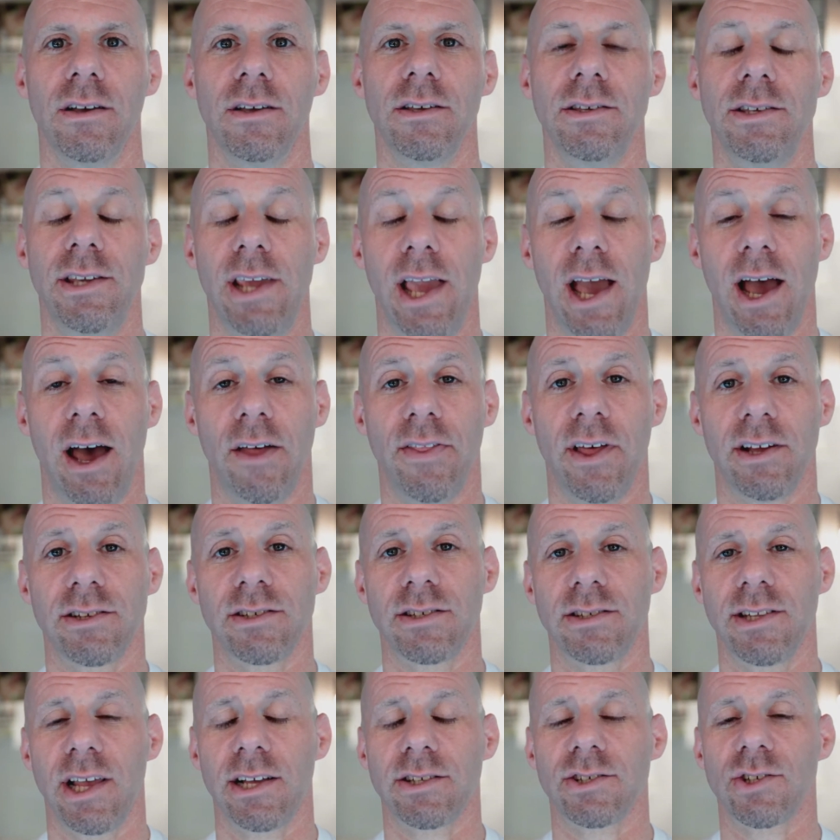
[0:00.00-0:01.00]
Yeah,
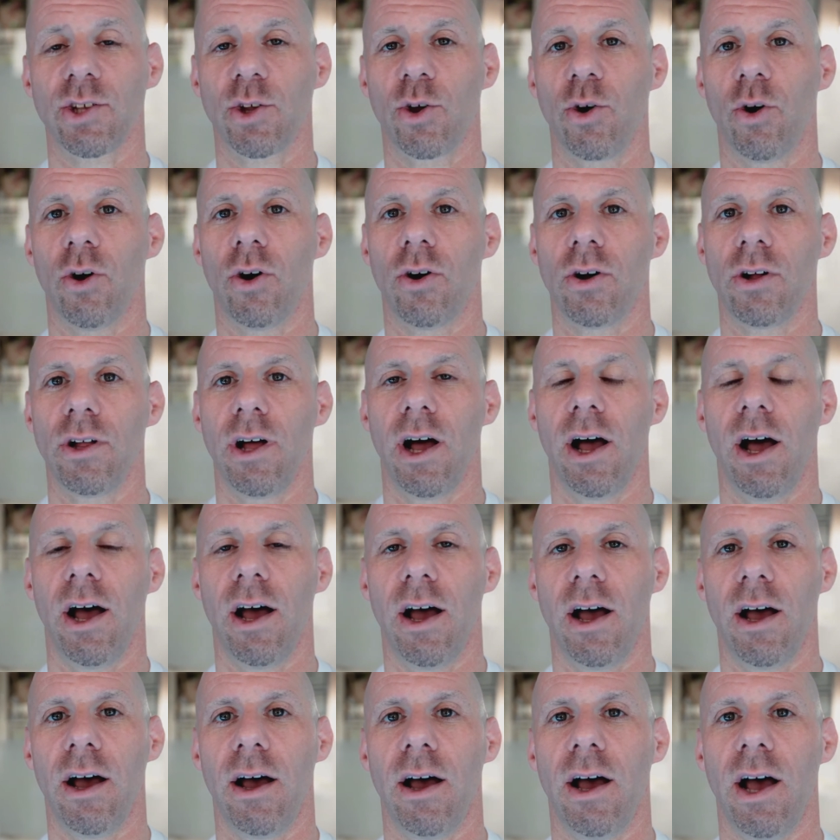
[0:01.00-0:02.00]
that's the goal.
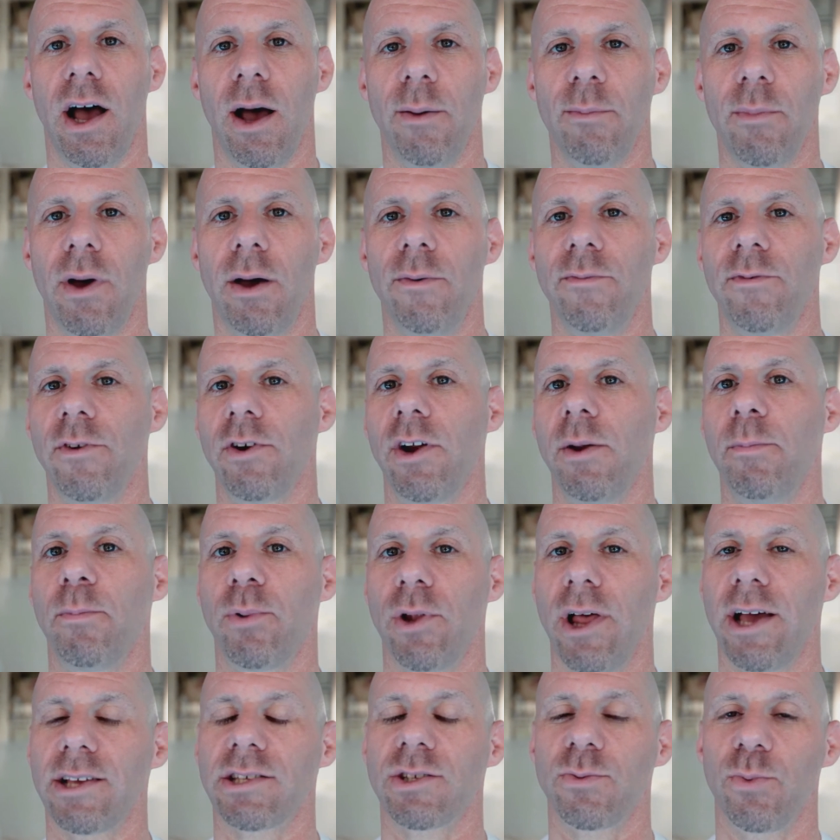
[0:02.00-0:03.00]
I'm very
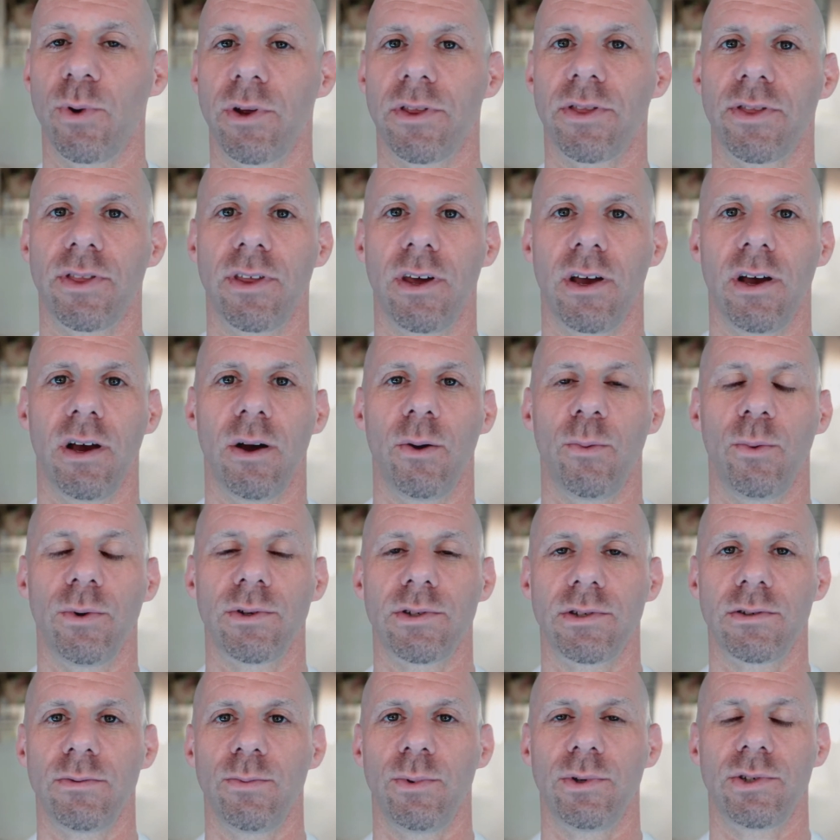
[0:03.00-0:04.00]
blessed
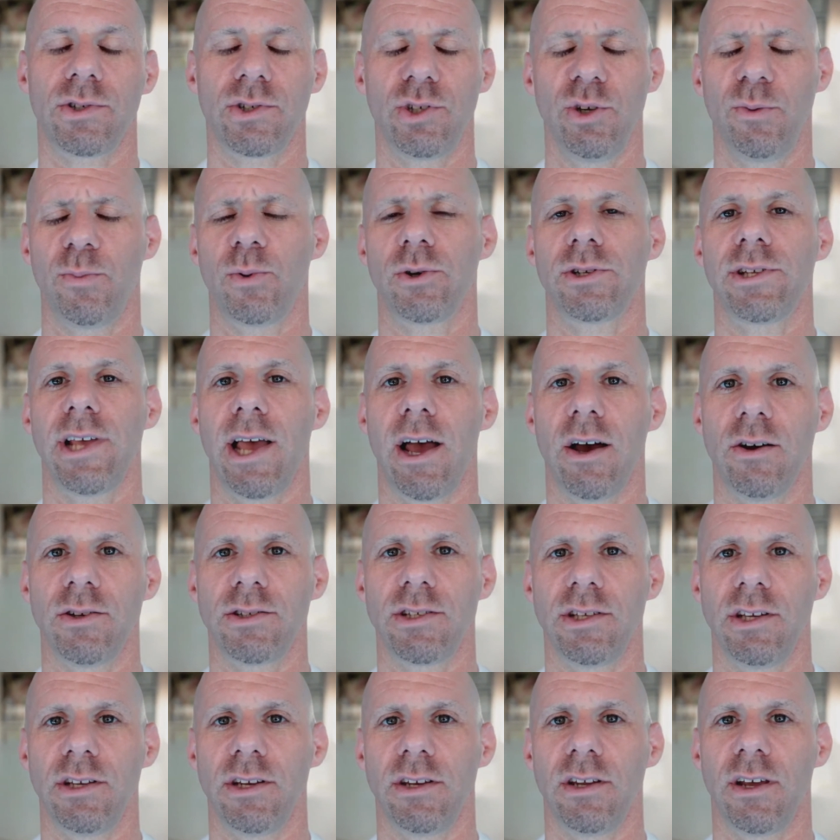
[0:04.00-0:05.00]
with super
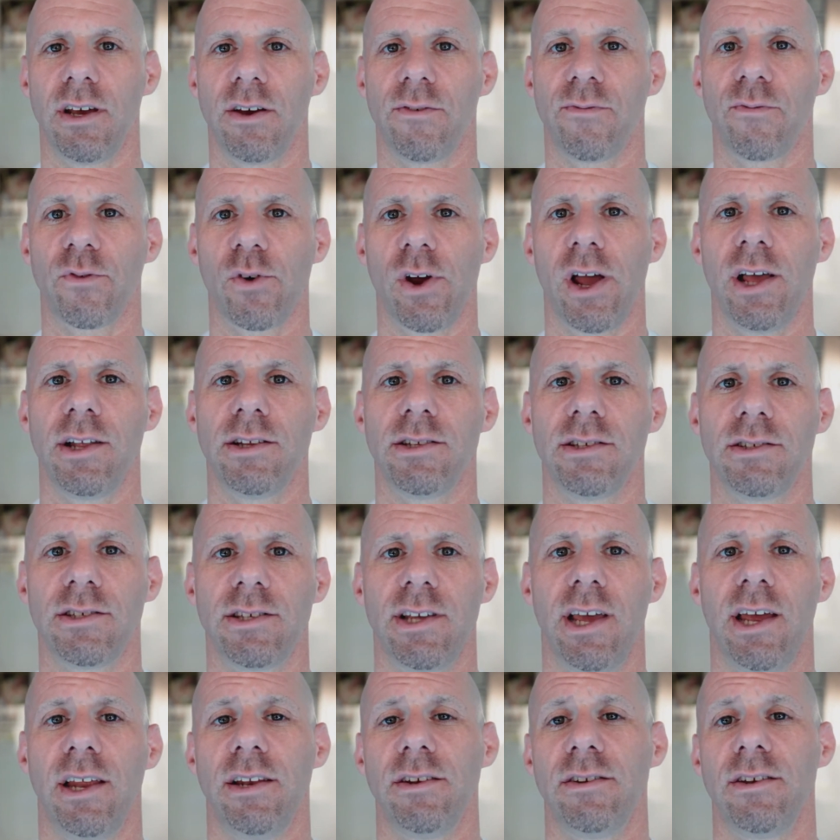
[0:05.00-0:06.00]
talented friends
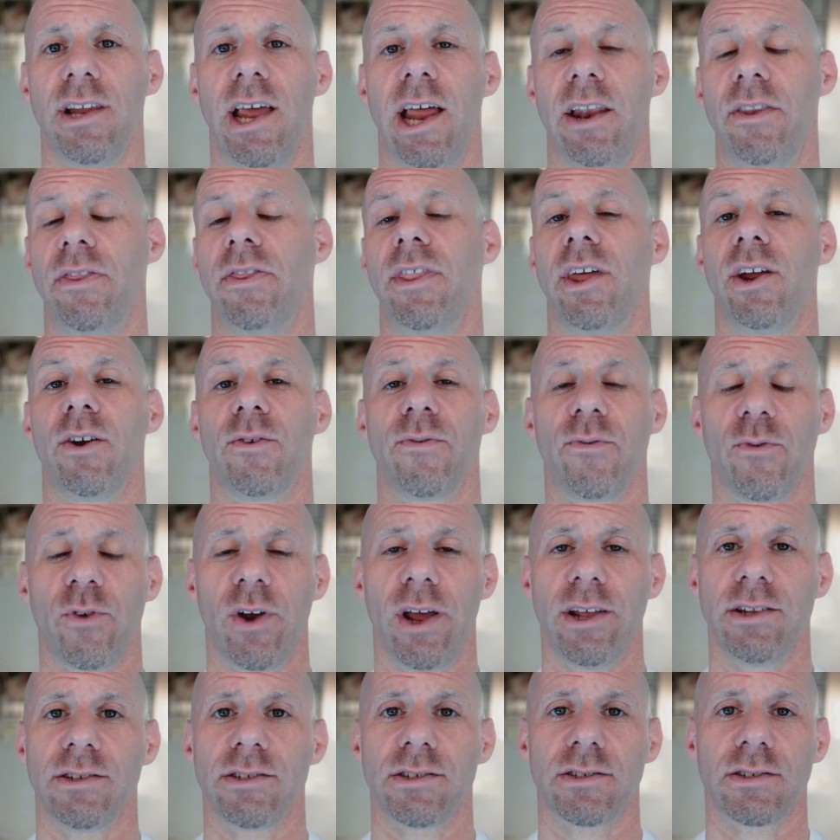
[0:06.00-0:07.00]
and their friends.